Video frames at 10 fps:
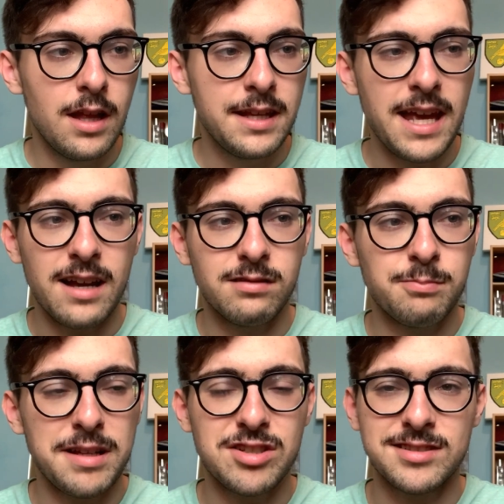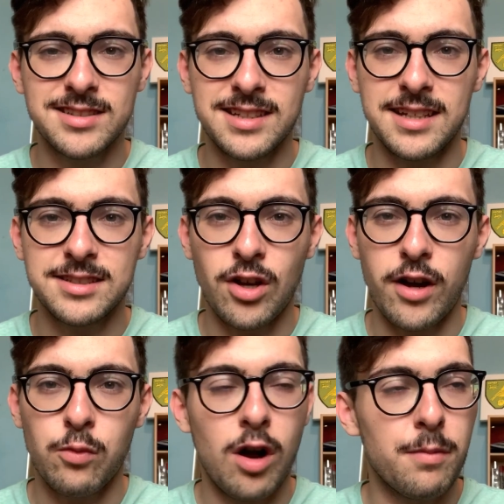yeah, Manchester City
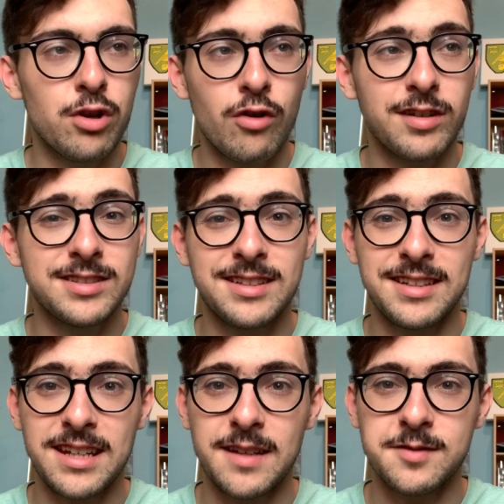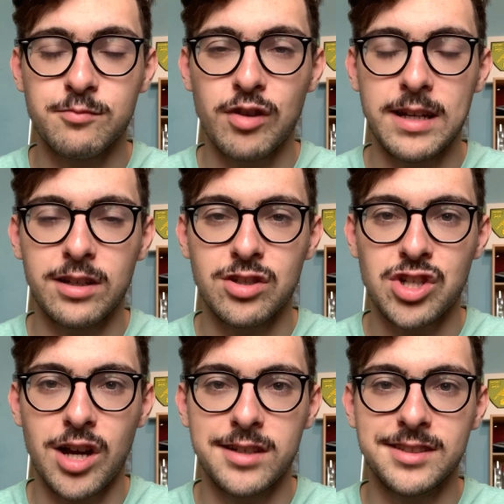started well, but Norwich City did have some really good
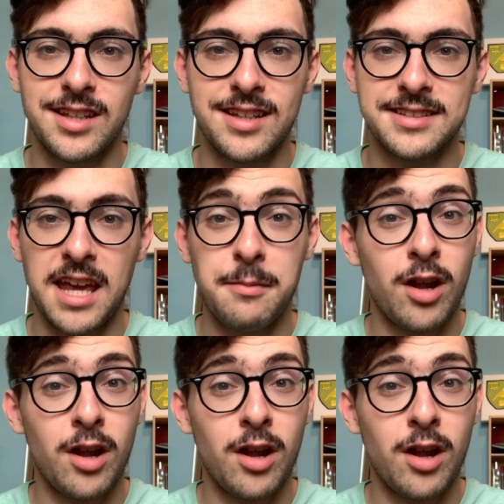chances in this game.